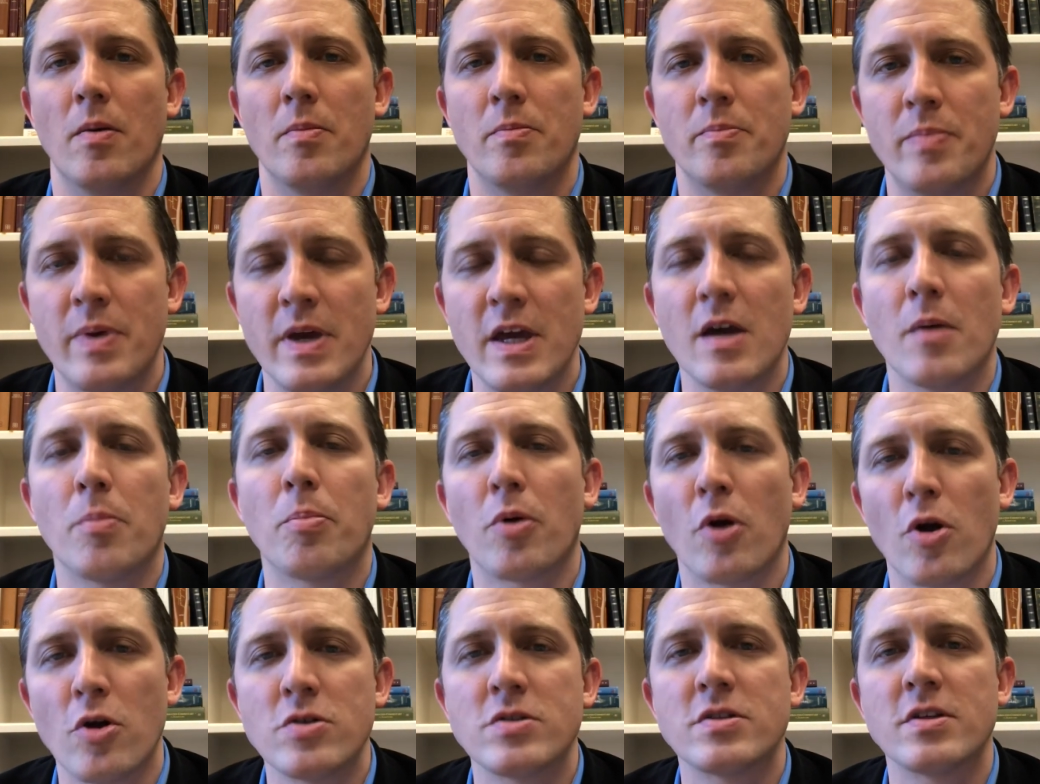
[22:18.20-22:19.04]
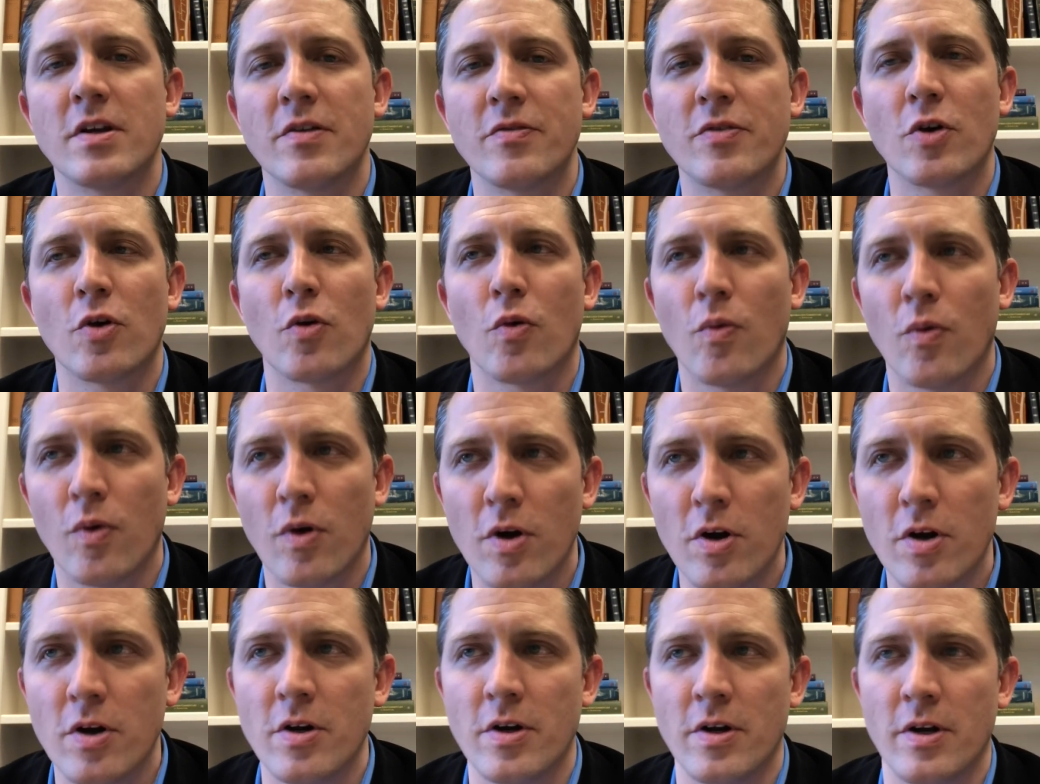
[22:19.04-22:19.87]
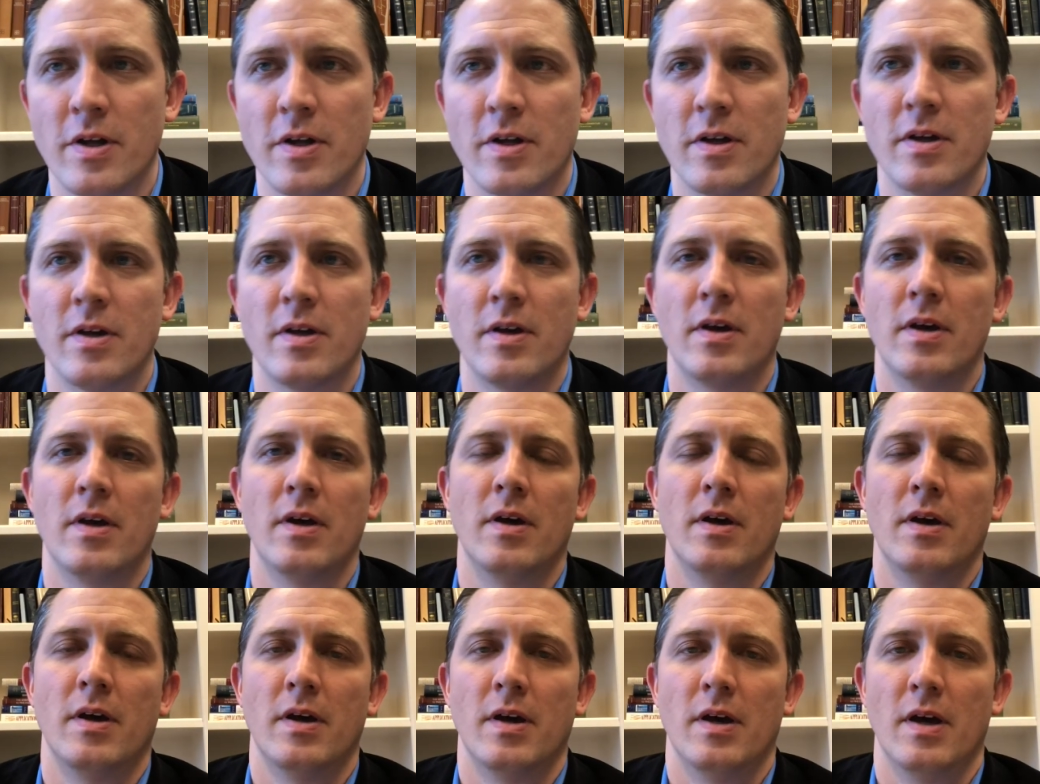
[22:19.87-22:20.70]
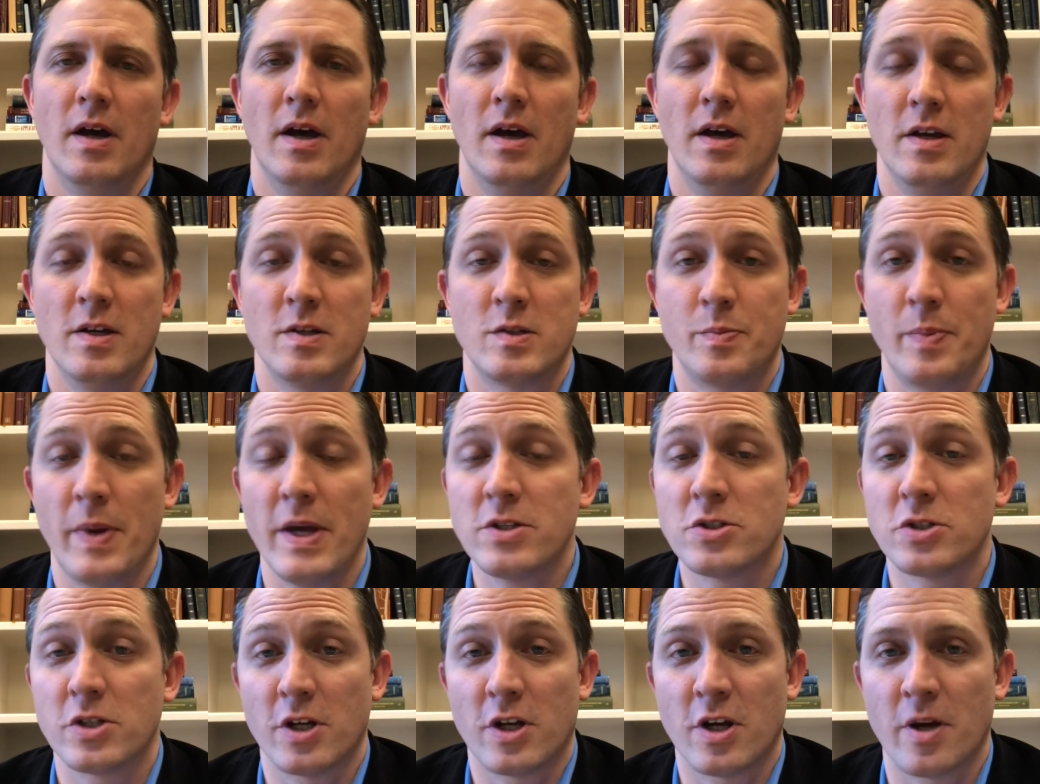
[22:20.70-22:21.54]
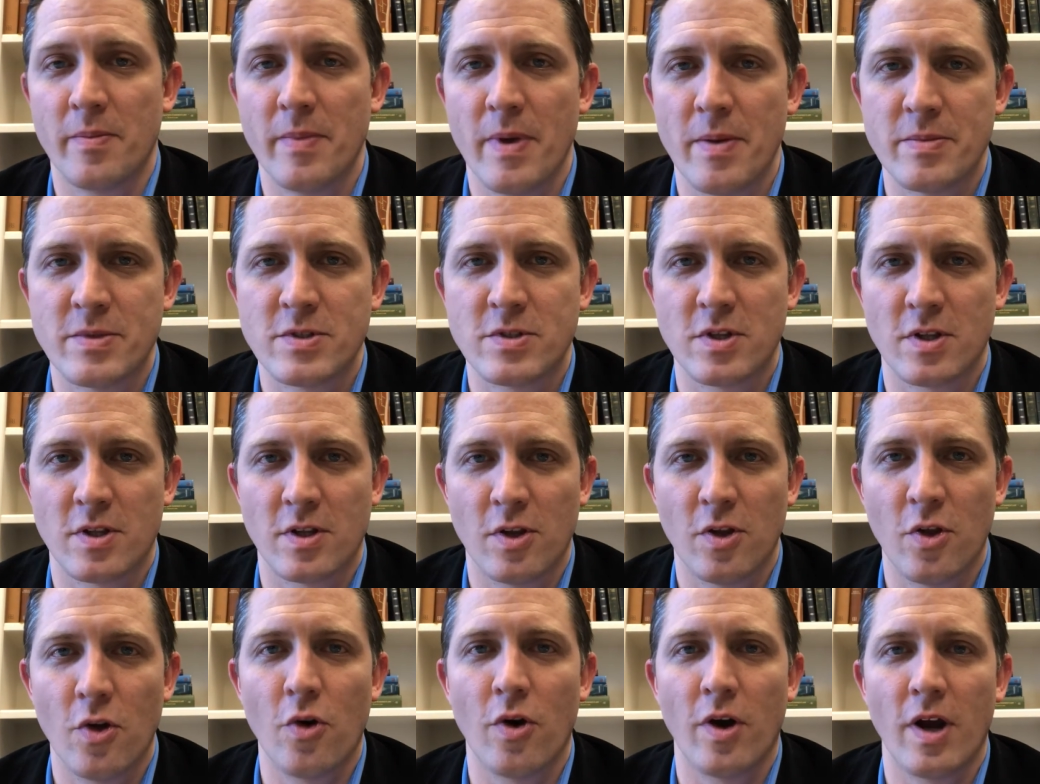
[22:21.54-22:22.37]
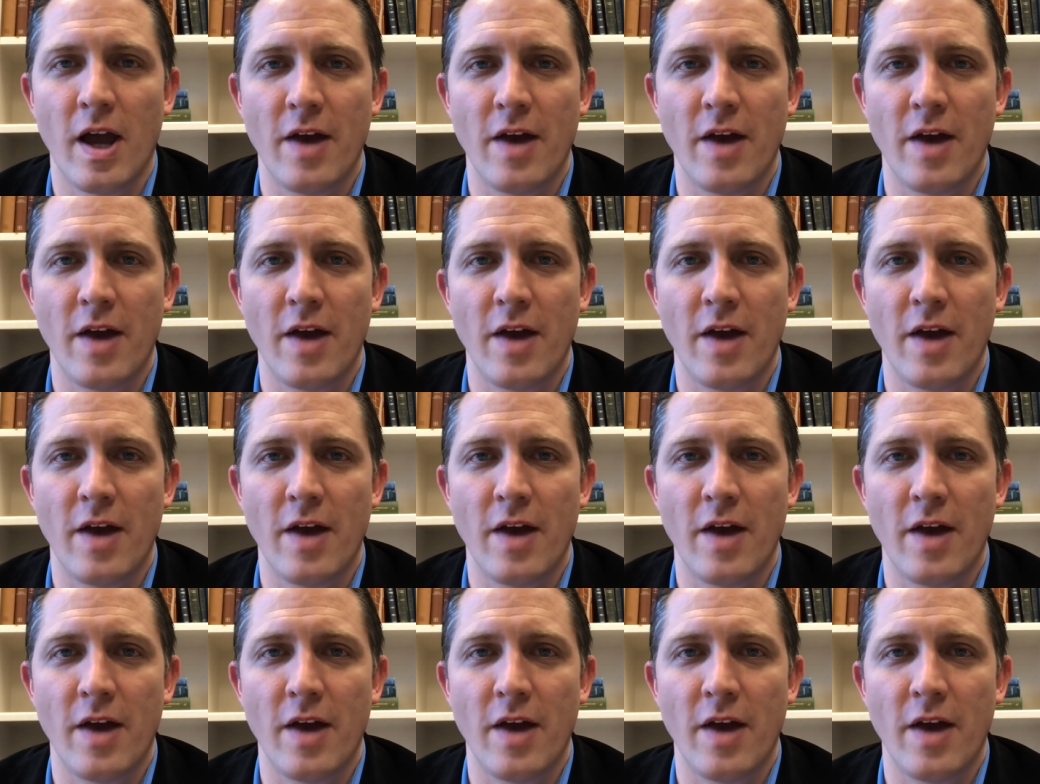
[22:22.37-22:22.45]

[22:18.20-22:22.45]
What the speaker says: Be a person of your word. Especially commitments to the Lord,